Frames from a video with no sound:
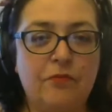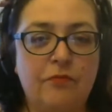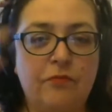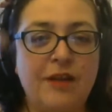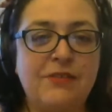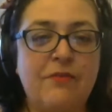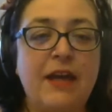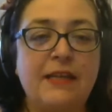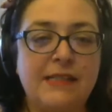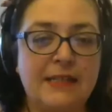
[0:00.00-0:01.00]

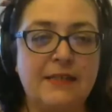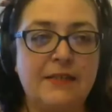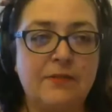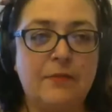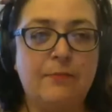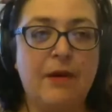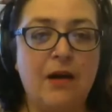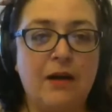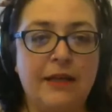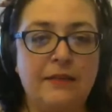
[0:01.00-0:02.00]
resurrected
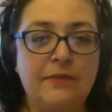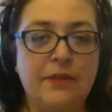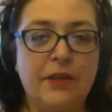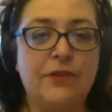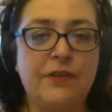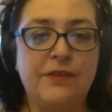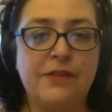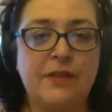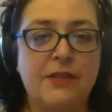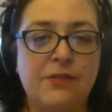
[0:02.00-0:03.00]
by the others,
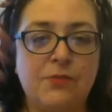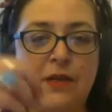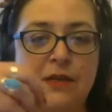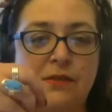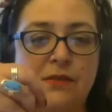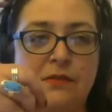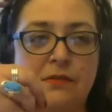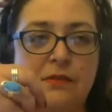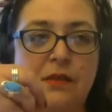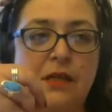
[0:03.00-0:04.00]
and that's.
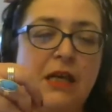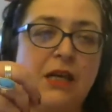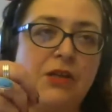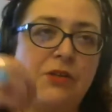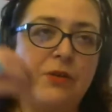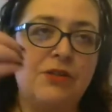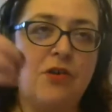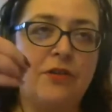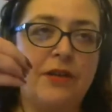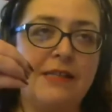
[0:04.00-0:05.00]
So it's
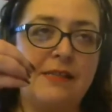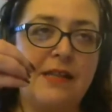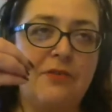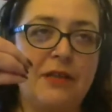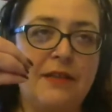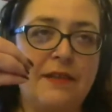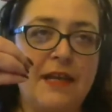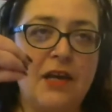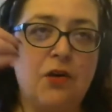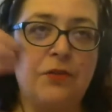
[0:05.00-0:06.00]
not necessarily
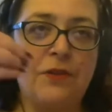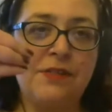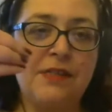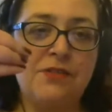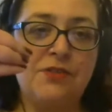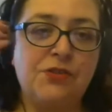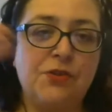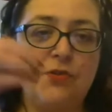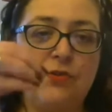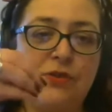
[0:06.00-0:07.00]
the others; it's the
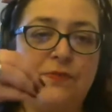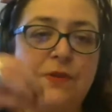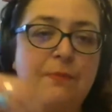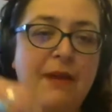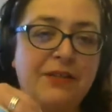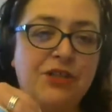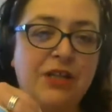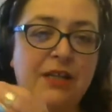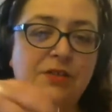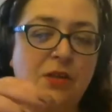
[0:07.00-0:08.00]
source of the
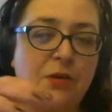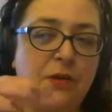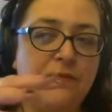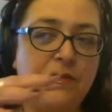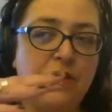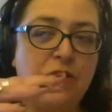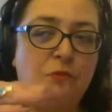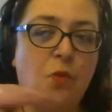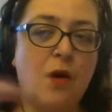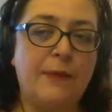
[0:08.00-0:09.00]
magic. So if you
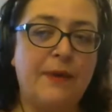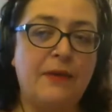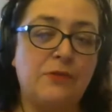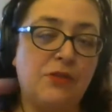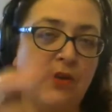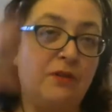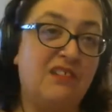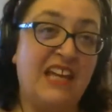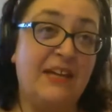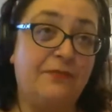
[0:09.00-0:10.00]
wipe out, so
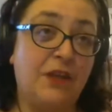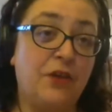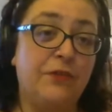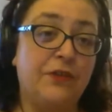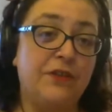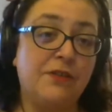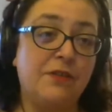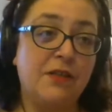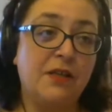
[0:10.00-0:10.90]
if the others